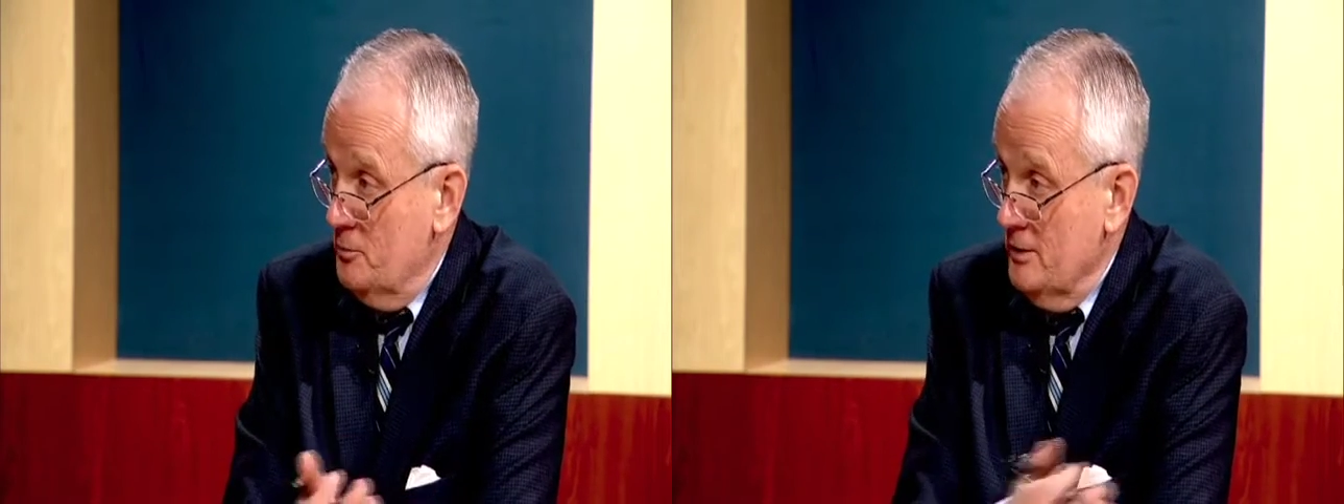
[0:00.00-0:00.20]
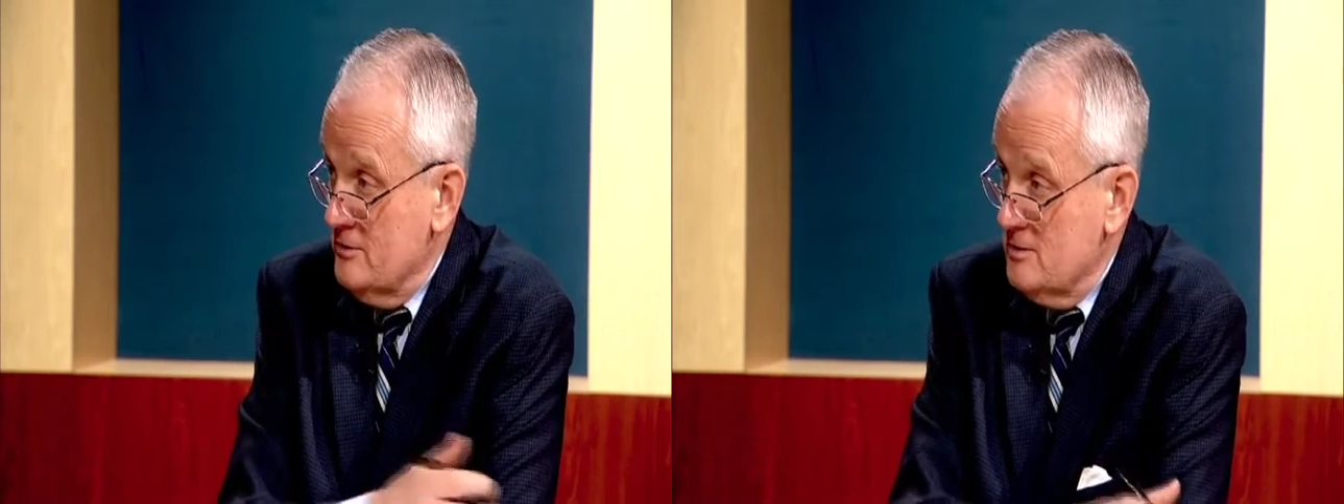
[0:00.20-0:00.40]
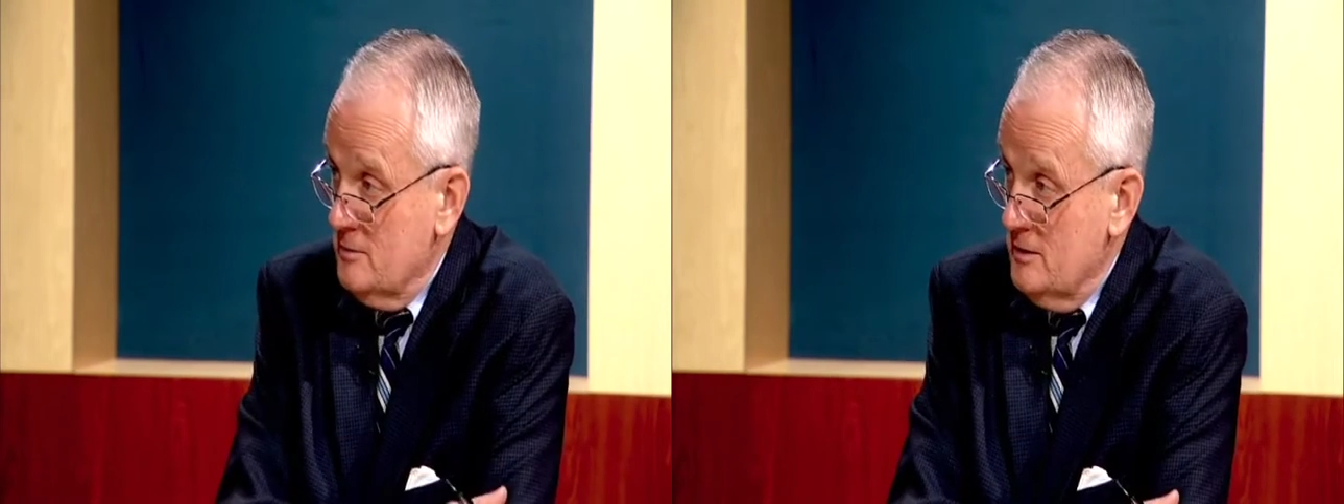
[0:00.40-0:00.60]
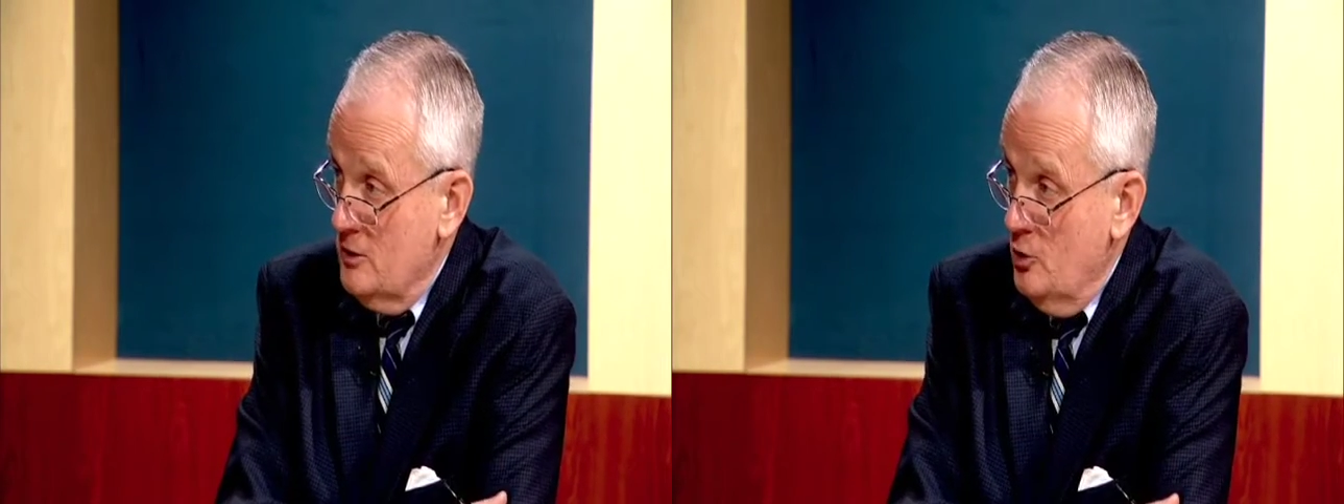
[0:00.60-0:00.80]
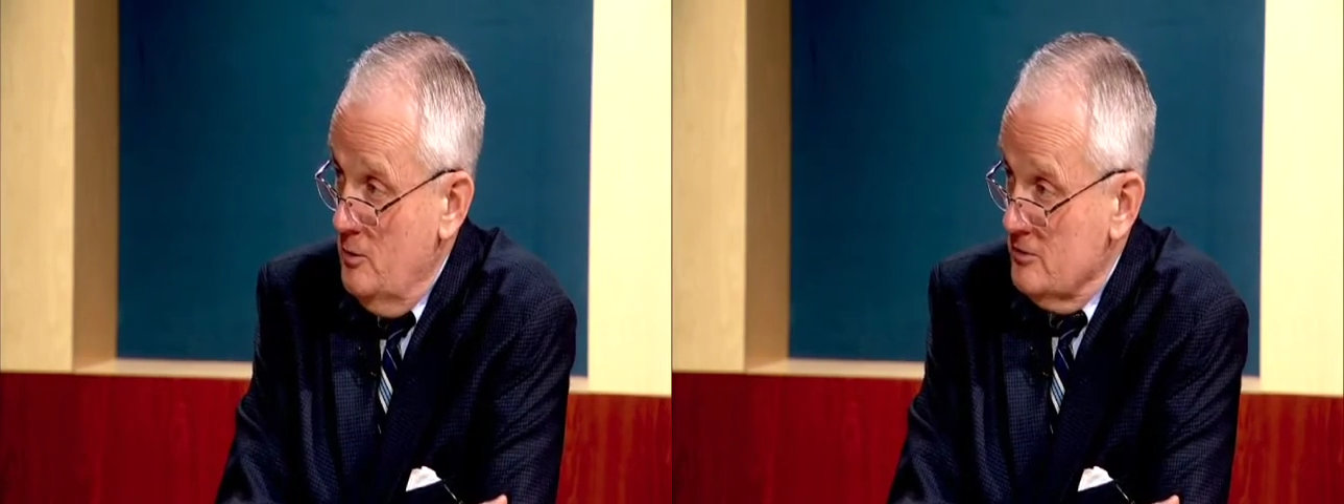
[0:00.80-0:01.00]
place someone in a
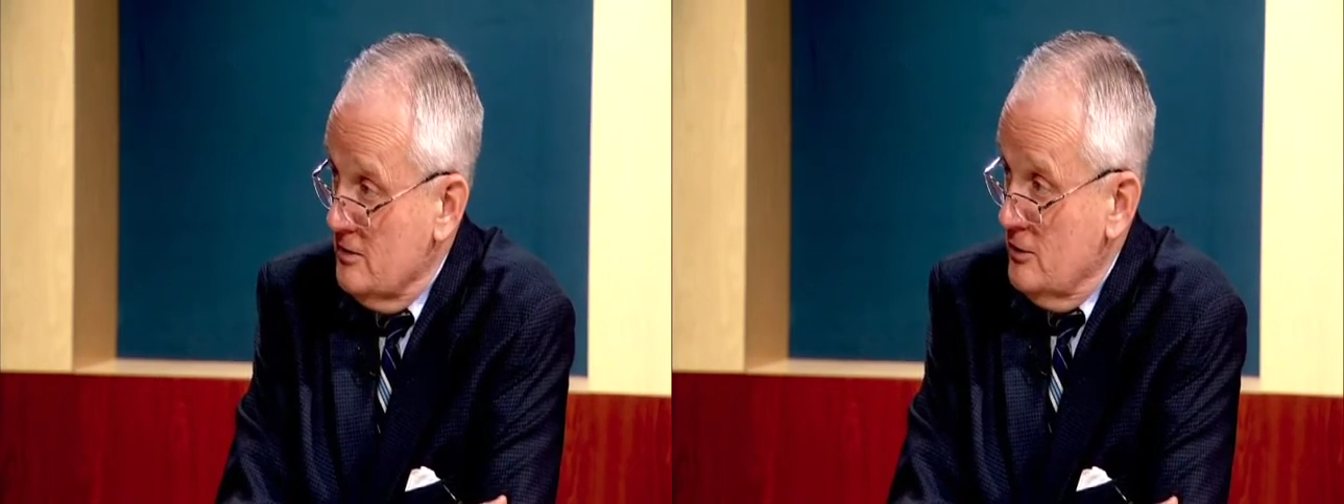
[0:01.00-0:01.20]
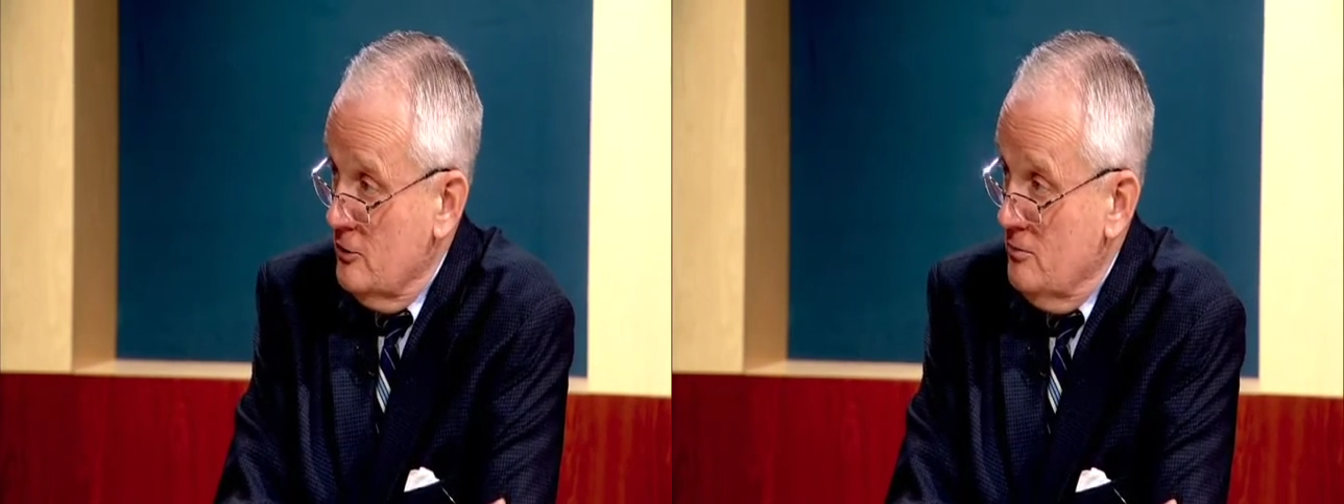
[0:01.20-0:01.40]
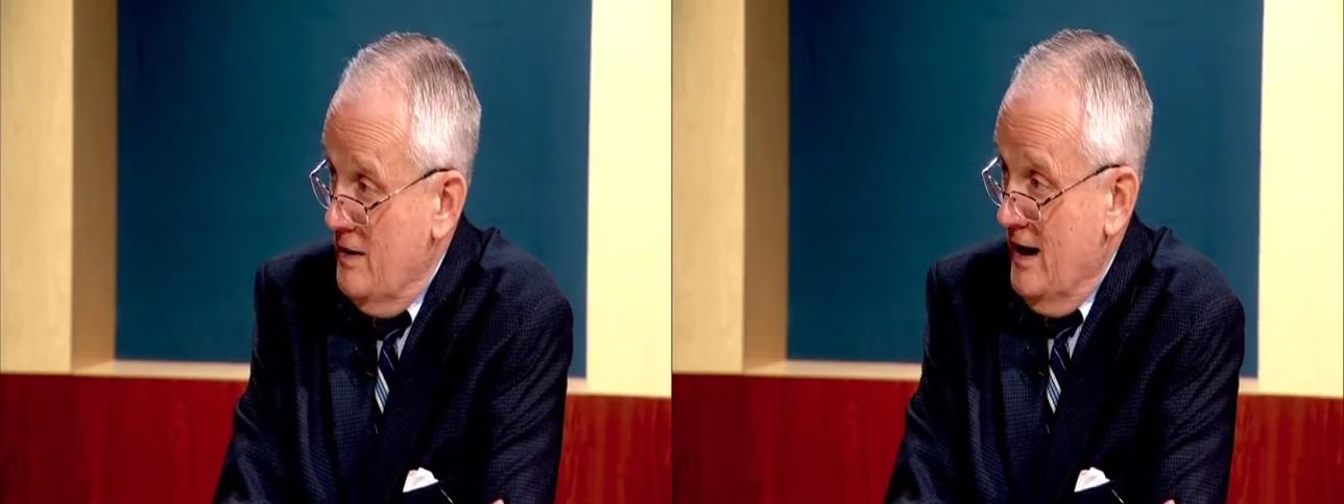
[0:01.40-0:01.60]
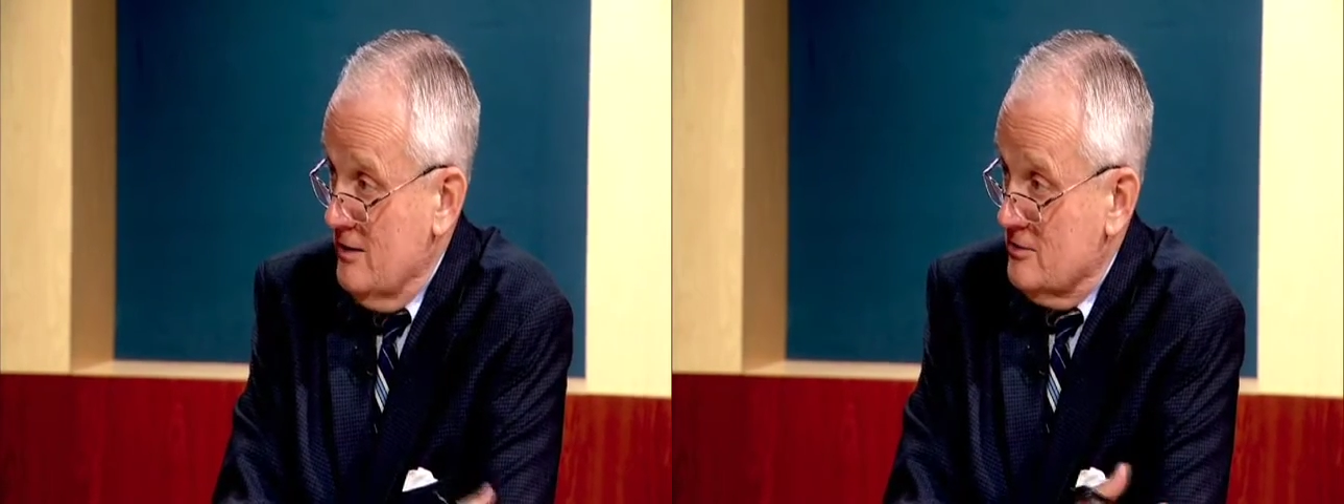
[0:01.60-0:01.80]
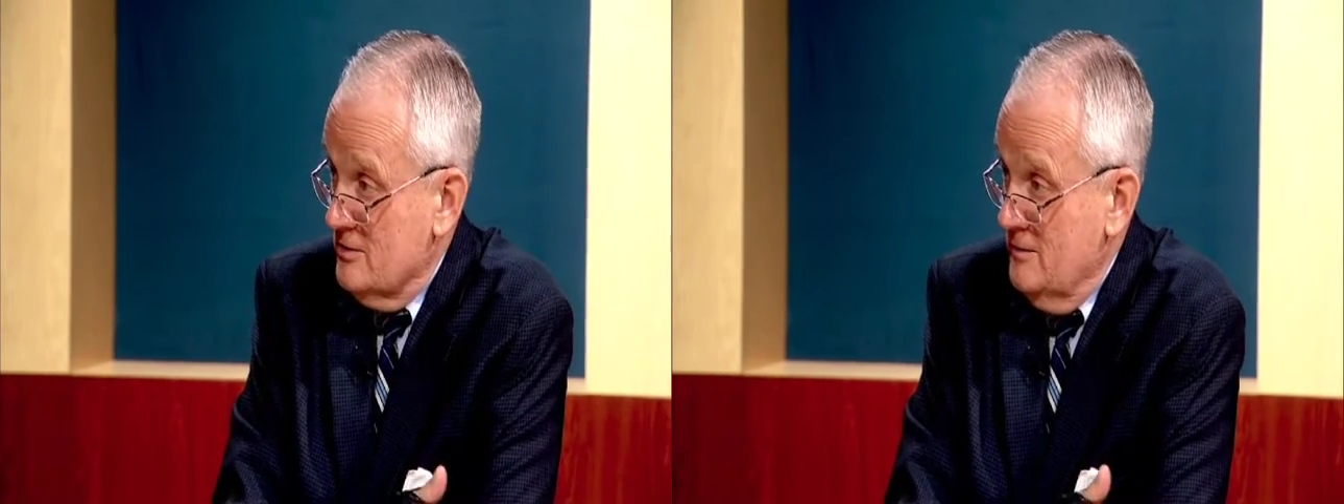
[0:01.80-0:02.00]
home and it's not a good match.